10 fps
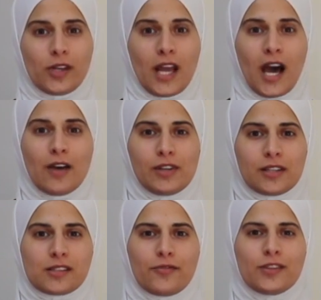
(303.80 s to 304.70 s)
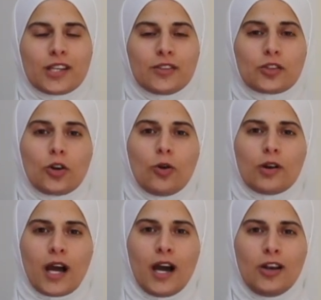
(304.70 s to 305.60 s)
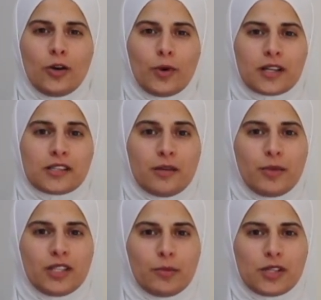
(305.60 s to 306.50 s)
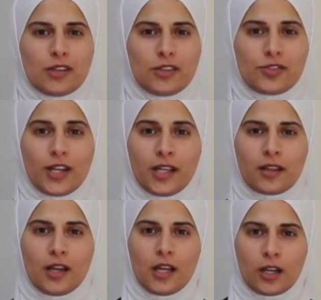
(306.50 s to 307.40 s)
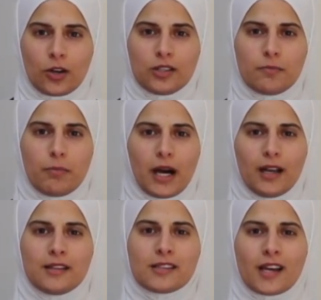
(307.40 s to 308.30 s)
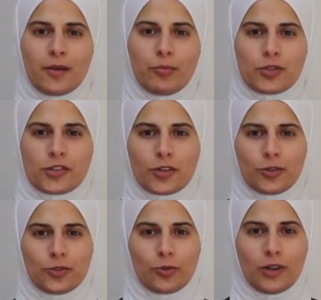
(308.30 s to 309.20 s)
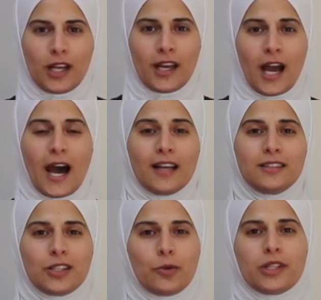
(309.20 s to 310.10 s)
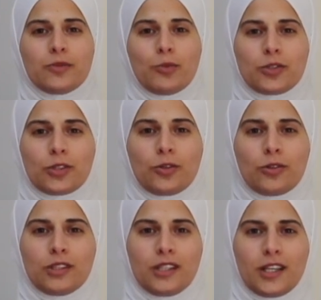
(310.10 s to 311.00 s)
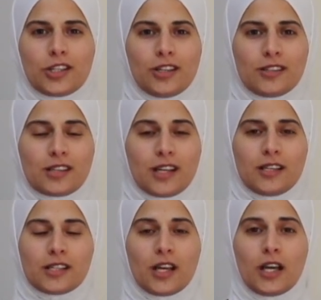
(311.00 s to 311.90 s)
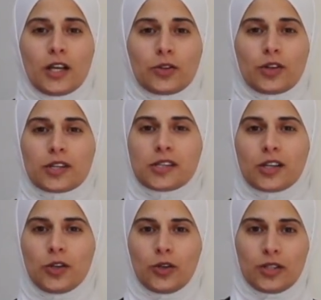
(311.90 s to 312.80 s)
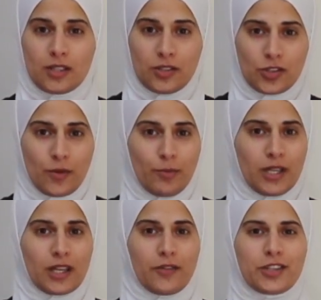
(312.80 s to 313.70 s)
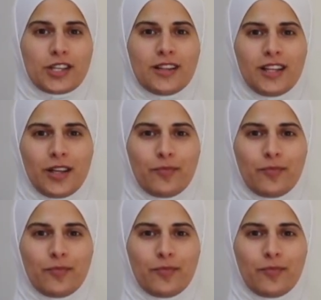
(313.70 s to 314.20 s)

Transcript: on having sufficient core and lower extremity muscle strength good balance and posture control, and adequate motor coordination skills to execute jumping efficiently.